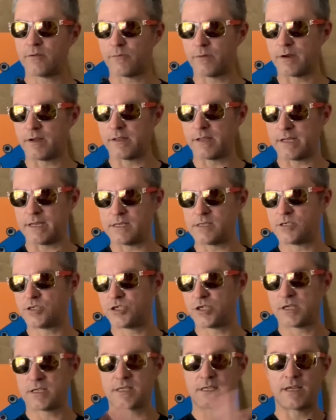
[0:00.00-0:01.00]
one of these,
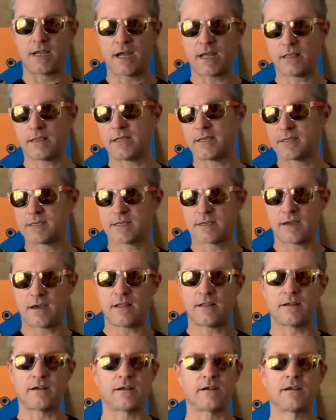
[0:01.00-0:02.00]
just not this
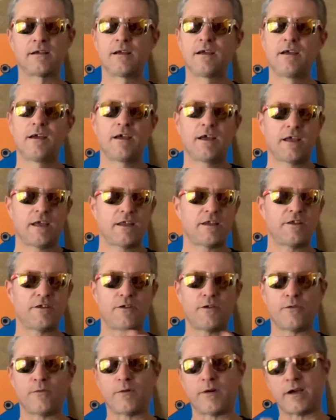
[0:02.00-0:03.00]
color. And you
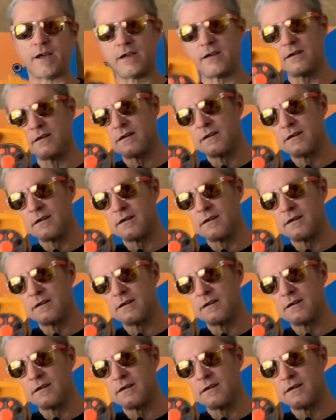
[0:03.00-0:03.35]
know what?